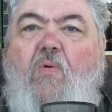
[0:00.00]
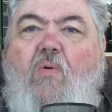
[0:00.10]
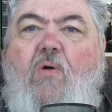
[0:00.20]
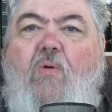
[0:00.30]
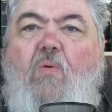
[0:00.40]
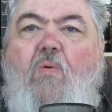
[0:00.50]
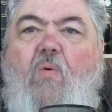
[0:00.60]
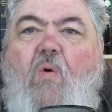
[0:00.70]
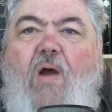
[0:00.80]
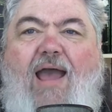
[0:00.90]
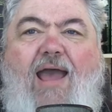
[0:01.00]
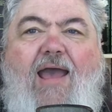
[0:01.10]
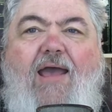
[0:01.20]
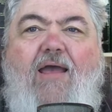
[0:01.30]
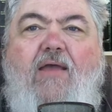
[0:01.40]
Well,
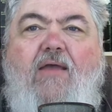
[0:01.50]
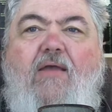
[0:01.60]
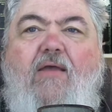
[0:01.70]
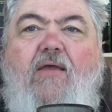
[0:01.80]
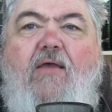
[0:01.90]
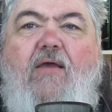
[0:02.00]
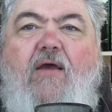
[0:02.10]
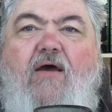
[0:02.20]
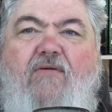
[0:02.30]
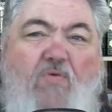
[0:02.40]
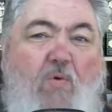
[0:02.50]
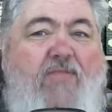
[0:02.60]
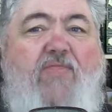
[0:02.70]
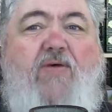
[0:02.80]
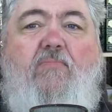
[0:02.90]
why
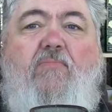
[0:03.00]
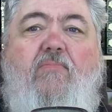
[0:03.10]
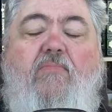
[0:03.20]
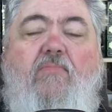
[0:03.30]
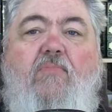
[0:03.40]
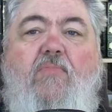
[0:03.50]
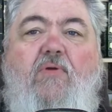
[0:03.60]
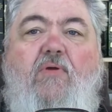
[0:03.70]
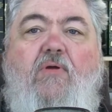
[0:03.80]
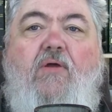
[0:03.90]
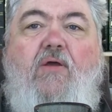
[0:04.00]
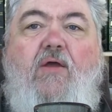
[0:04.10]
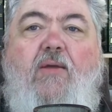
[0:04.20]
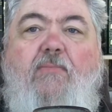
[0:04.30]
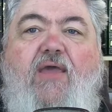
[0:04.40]
avoid them?
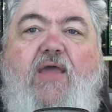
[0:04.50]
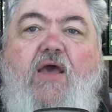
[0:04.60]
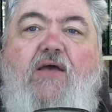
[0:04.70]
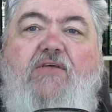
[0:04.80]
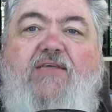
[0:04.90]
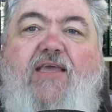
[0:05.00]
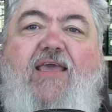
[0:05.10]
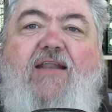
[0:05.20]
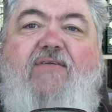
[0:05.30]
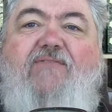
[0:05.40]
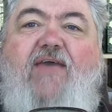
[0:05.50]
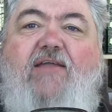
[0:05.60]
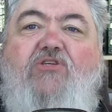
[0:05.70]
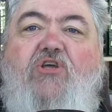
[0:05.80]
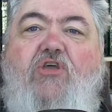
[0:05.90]
Because it can
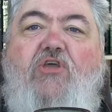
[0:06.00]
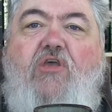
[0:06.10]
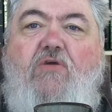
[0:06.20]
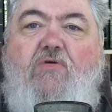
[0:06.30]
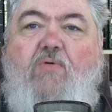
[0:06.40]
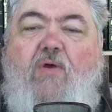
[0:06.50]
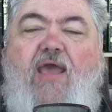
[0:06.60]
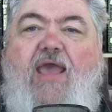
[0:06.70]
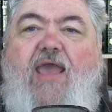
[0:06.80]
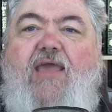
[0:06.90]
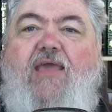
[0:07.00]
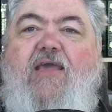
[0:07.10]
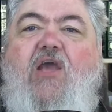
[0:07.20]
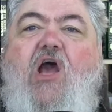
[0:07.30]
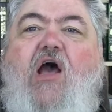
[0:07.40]
affect you. It
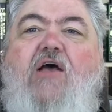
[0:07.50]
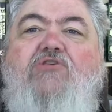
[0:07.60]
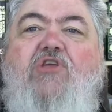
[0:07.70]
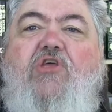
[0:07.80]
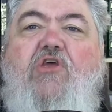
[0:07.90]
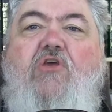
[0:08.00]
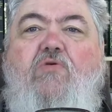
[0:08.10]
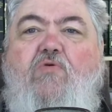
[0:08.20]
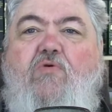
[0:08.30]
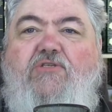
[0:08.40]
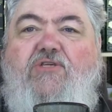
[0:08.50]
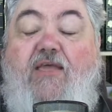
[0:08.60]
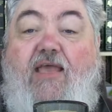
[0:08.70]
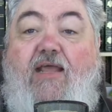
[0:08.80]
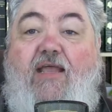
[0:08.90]
can cause you to
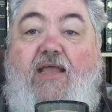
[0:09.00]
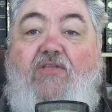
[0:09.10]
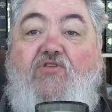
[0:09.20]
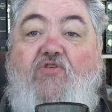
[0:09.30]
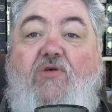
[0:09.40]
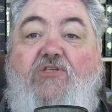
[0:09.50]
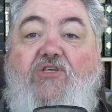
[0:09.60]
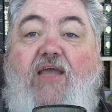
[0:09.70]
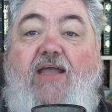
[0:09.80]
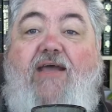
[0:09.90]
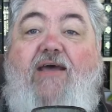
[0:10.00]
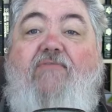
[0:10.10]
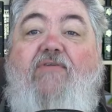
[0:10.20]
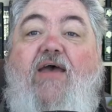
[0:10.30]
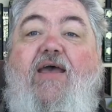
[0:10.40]
get into a state
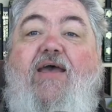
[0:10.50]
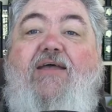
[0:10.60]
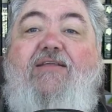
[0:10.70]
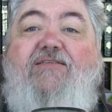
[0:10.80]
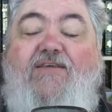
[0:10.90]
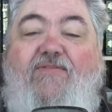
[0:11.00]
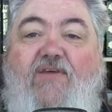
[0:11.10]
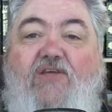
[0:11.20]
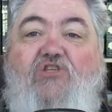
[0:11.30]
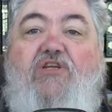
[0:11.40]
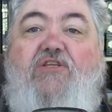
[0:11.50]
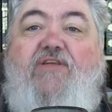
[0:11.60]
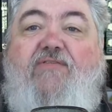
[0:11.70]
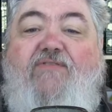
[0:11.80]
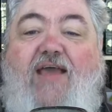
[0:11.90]
of division,
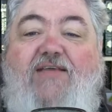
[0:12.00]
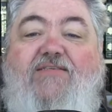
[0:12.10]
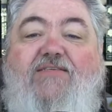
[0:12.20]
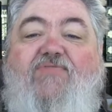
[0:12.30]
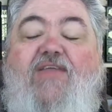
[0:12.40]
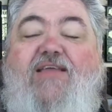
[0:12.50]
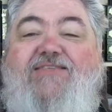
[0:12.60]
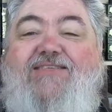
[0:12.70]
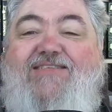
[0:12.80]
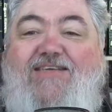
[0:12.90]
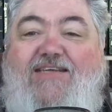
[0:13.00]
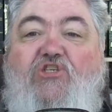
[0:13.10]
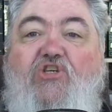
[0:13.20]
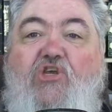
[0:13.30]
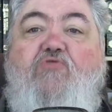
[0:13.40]
divisiveness,
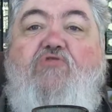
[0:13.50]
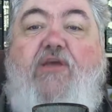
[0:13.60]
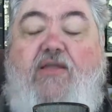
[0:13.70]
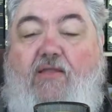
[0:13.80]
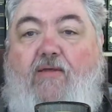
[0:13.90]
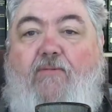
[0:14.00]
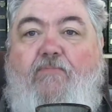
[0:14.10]
disunion.